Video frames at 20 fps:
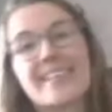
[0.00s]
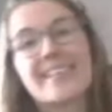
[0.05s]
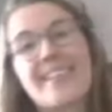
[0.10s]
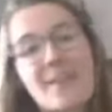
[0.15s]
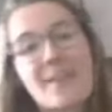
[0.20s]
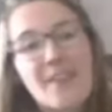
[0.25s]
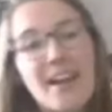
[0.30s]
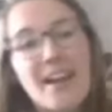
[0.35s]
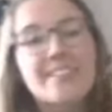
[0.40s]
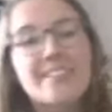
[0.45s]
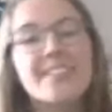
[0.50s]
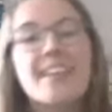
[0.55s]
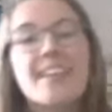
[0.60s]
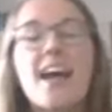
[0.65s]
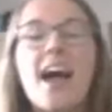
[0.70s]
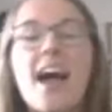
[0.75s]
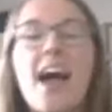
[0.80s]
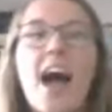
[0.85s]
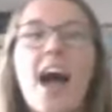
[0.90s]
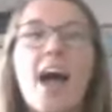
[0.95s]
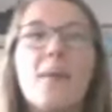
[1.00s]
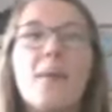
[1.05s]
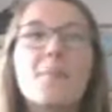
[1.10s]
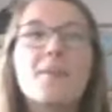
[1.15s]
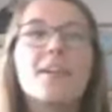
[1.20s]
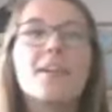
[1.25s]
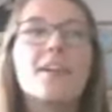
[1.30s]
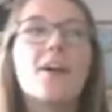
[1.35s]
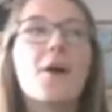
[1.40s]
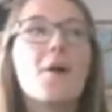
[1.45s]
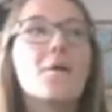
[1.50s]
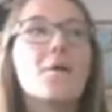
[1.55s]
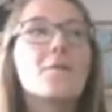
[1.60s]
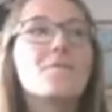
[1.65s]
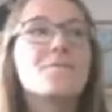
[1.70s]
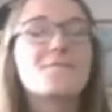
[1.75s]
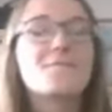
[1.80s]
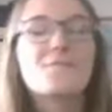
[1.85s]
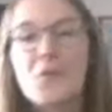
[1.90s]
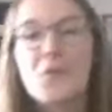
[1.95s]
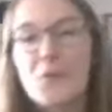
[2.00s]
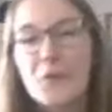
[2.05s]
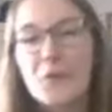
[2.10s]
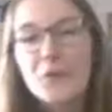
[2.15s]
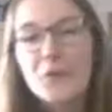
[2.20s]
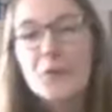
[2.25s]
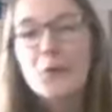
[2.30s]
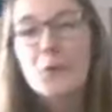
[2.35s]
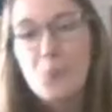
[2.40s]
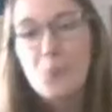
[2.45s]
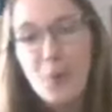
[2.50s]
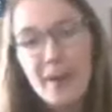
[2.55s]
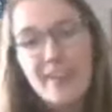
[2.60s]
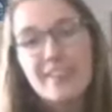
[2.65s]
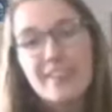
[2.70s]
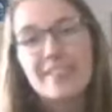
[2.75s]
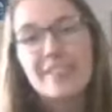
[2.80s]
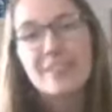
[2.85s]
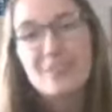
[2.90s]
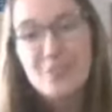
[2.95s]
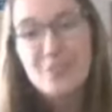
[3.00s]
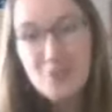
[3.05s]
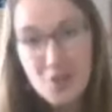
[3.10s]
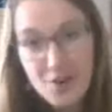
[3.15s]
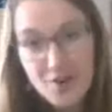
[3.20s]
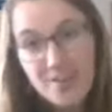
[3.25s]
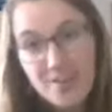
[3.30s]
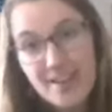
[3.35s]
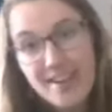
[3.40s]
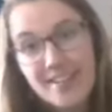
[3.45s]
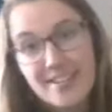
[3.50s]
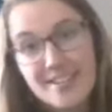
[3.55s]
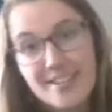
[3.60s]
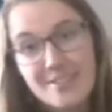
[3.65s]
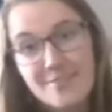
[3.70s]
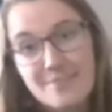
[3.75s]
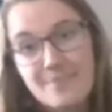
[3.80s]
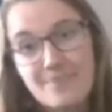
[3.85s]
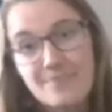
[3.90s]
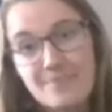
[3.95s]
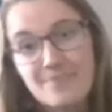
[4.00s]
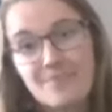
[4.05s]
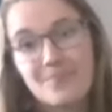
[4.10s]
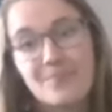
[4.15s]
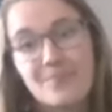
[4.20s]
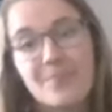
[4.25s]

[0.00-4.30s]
Now guys, I'm going to go full whale nerd on you.